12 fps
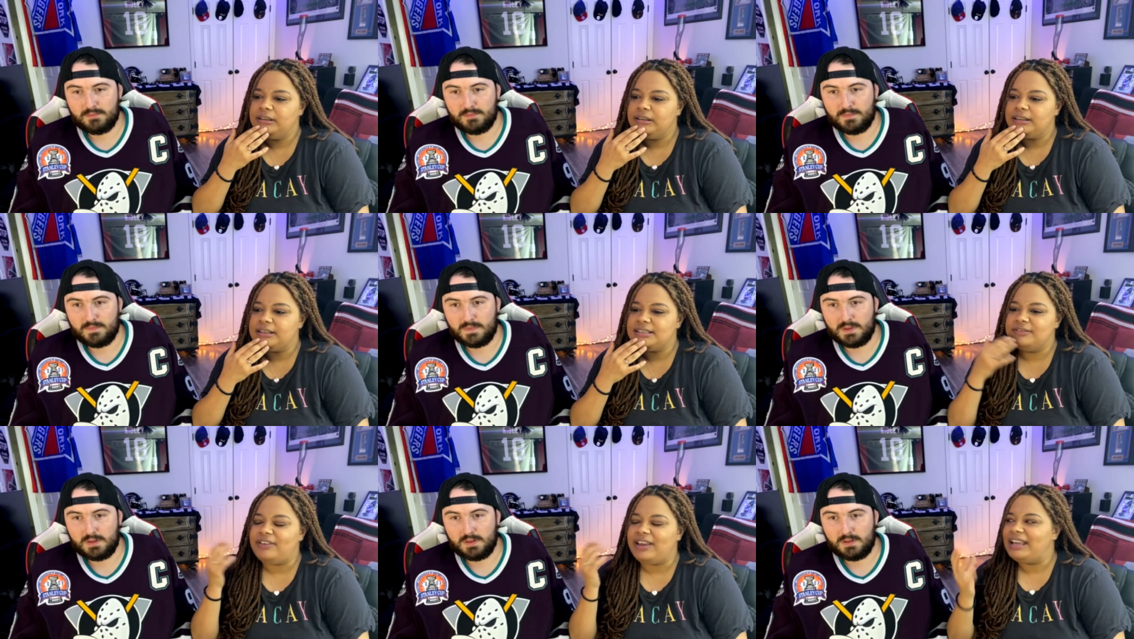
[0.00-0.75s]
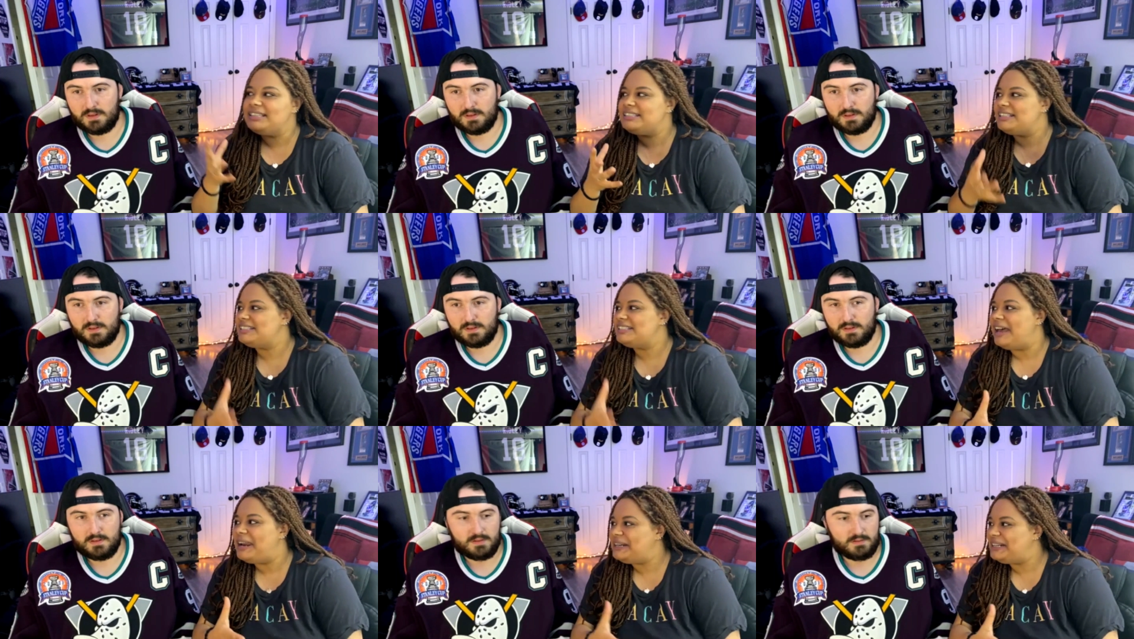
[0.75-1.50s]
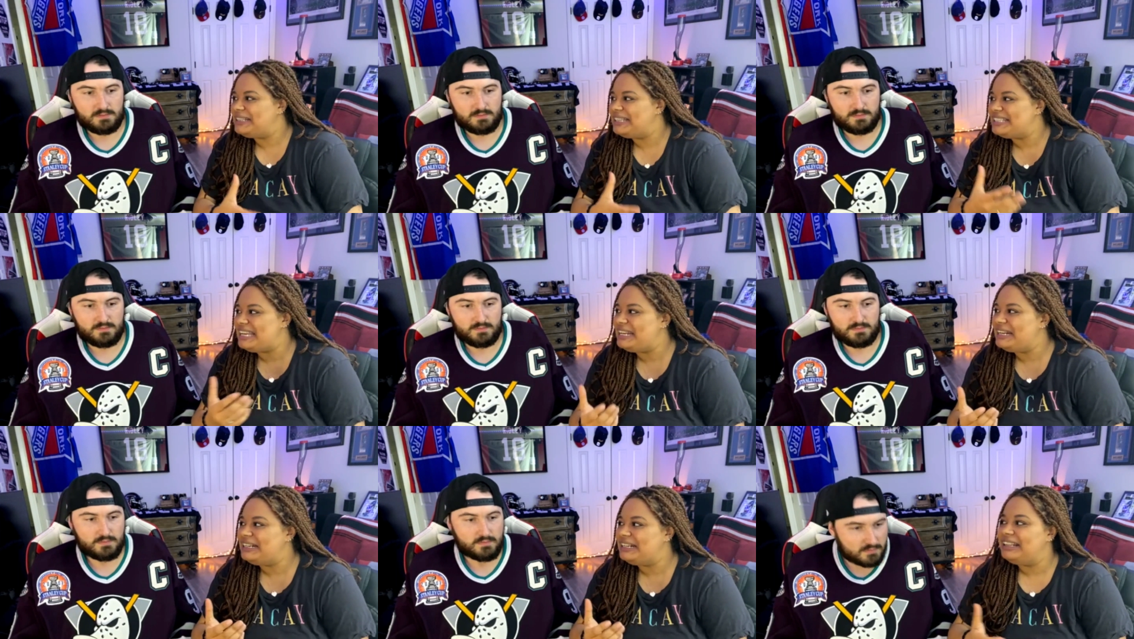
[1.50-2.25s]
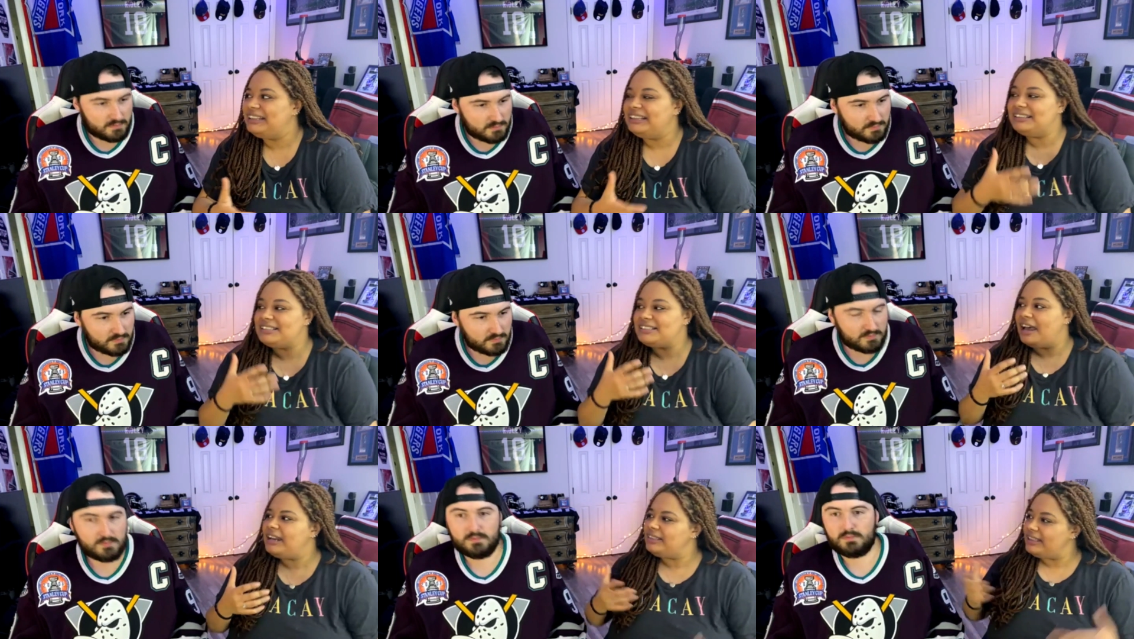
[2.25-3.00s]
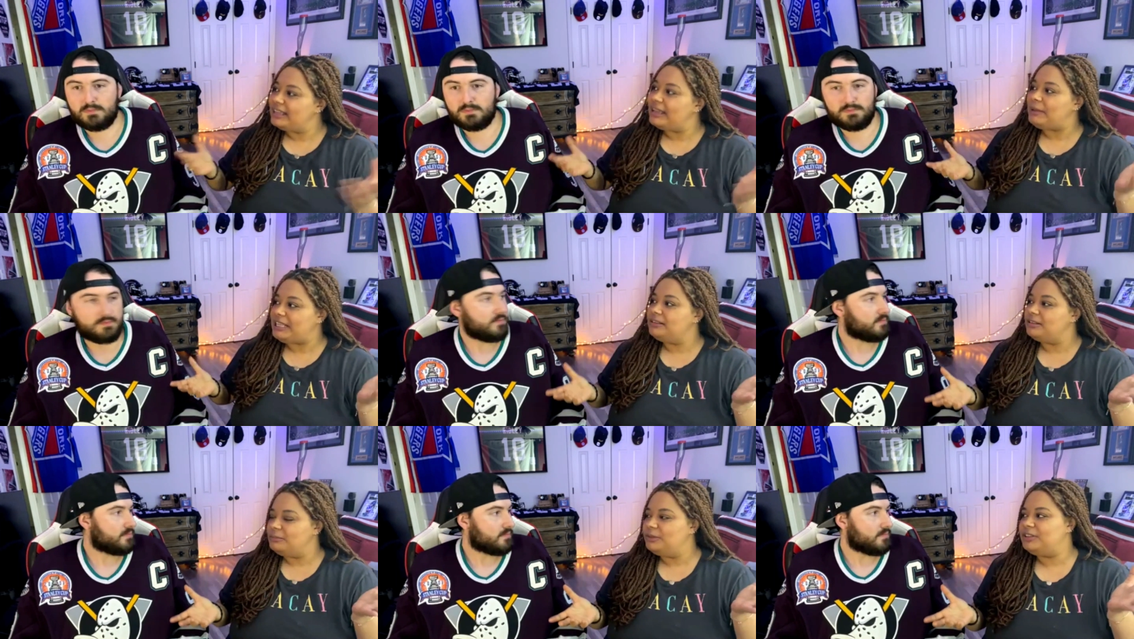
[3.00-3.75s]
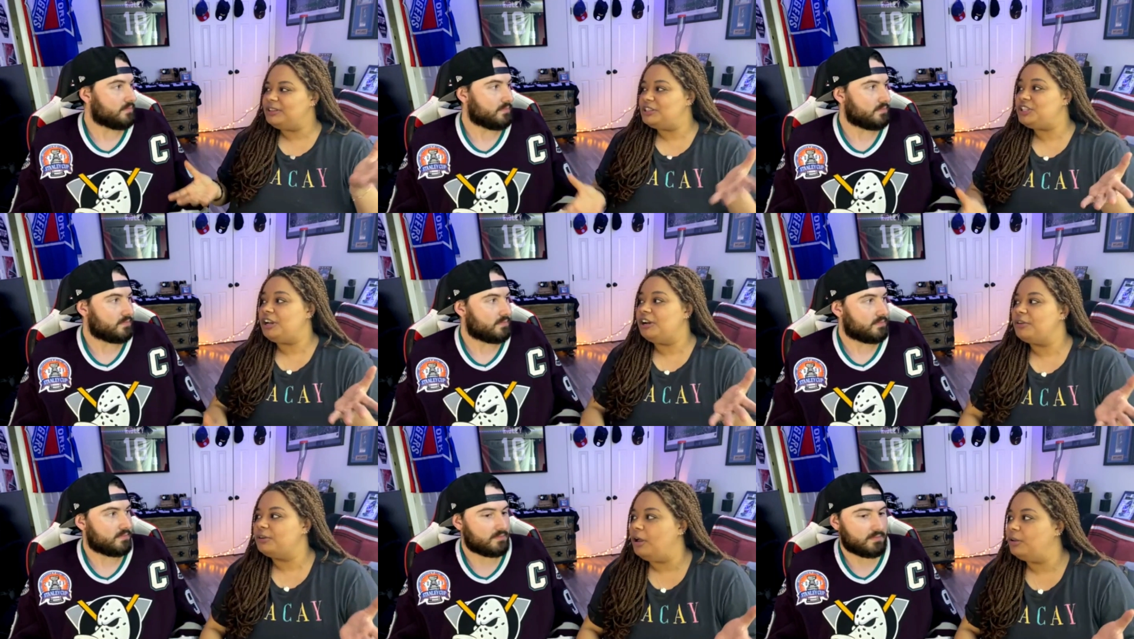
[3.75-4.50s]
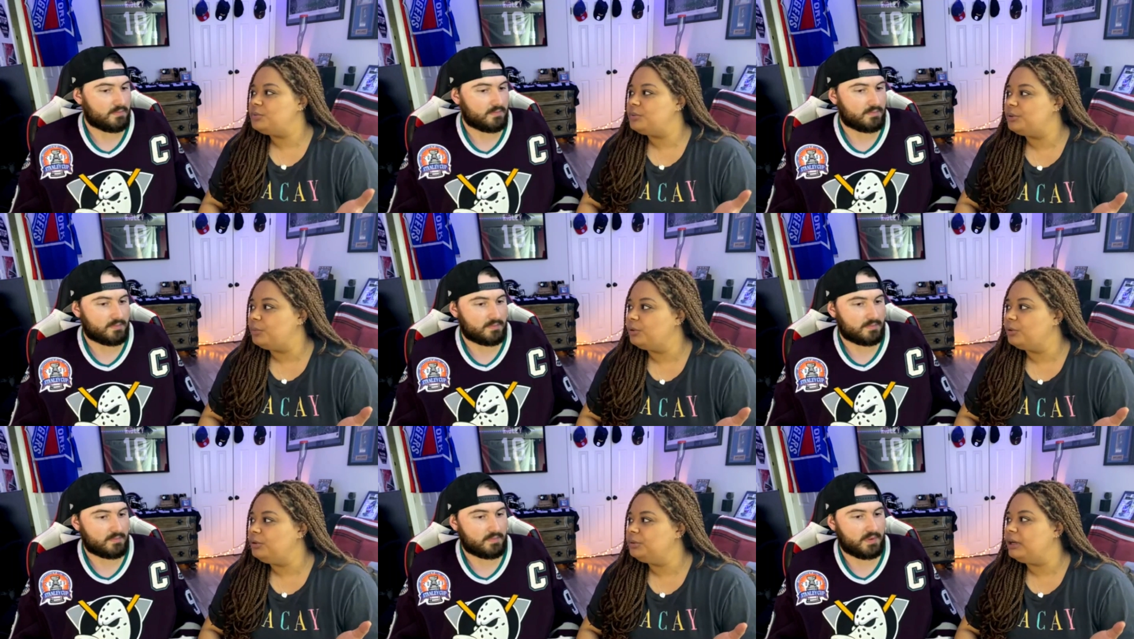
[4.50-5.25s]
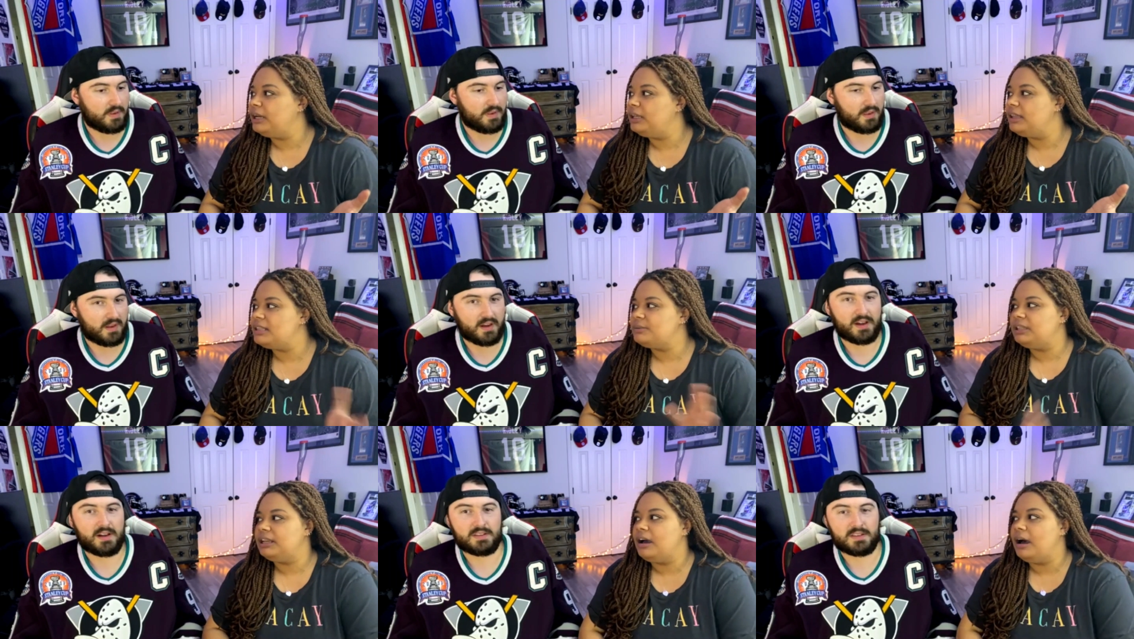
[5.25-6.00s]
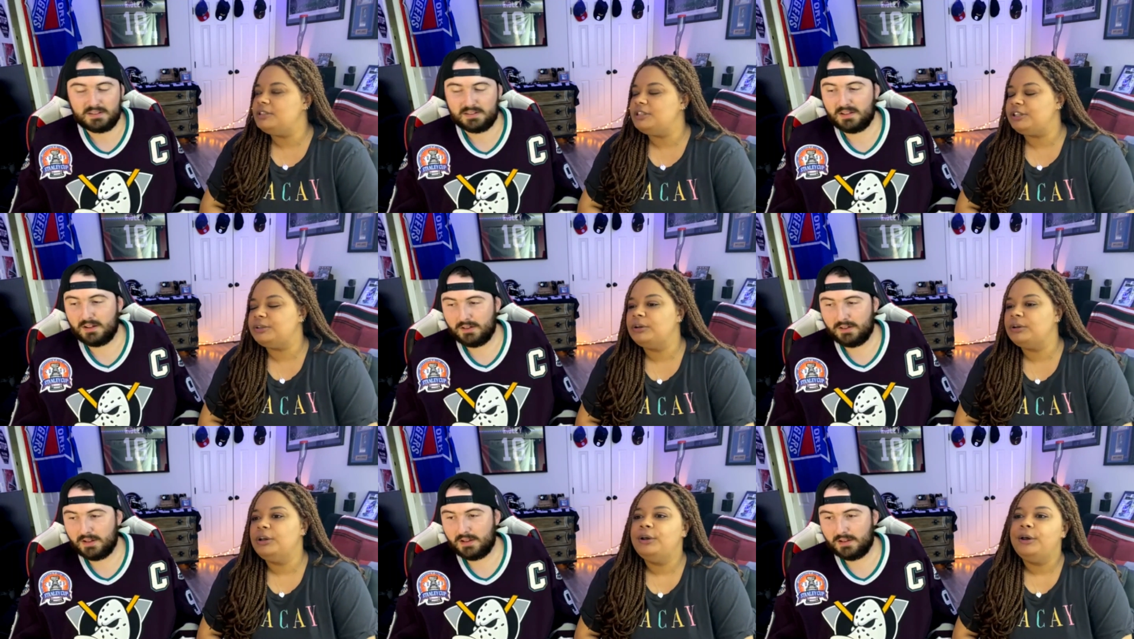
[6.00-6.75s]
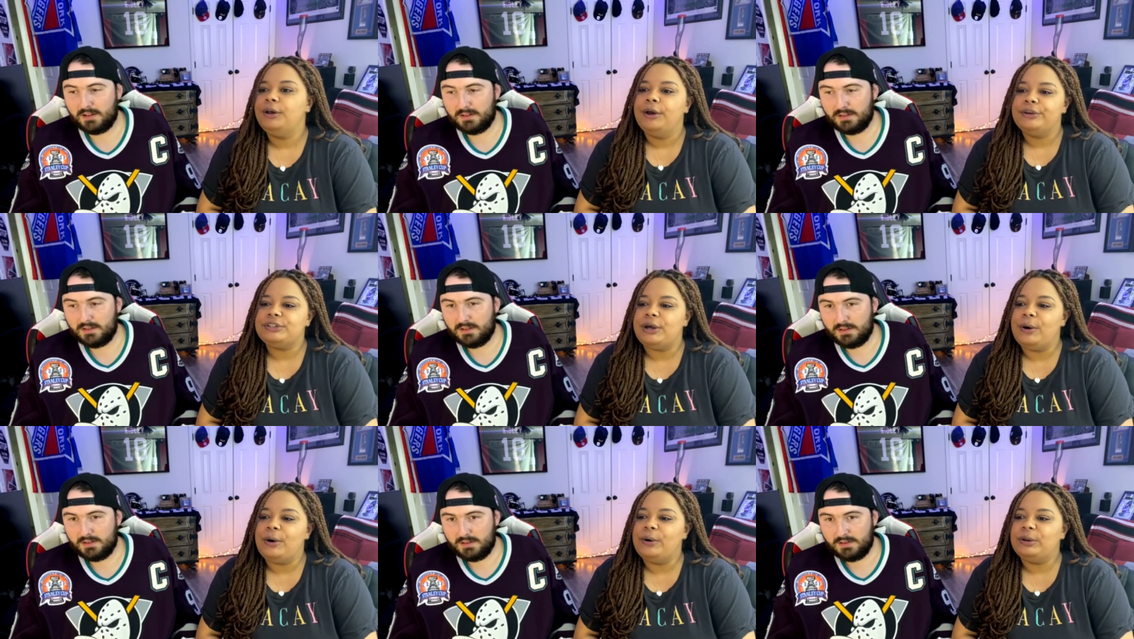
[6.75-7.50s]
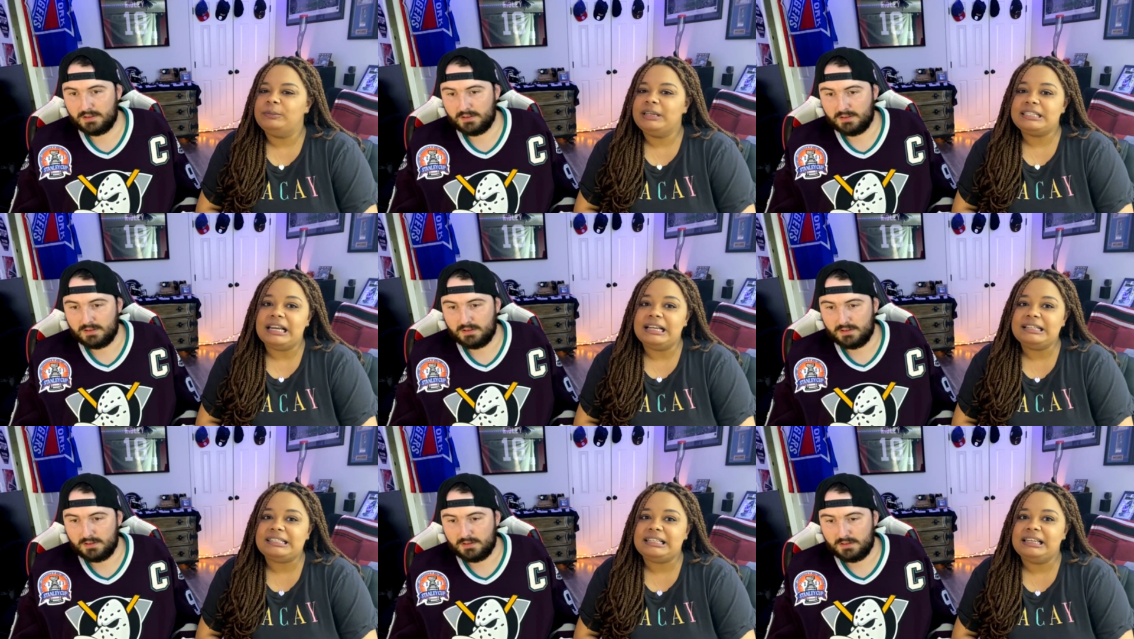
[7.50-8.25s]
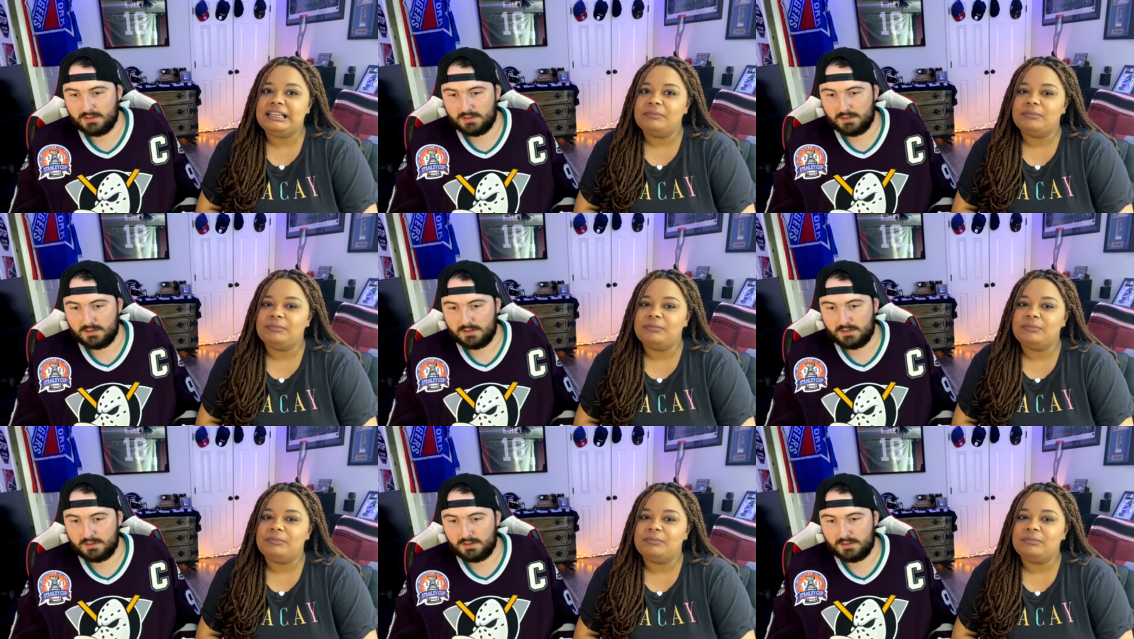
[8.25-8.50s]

Speaker 1: This advanced society that's hidden, and then they decide, I think, by the end of the movie to share their knowledge with the world, right? That's yeah, what they come I think to. so, yeah. So it'll be exciting to see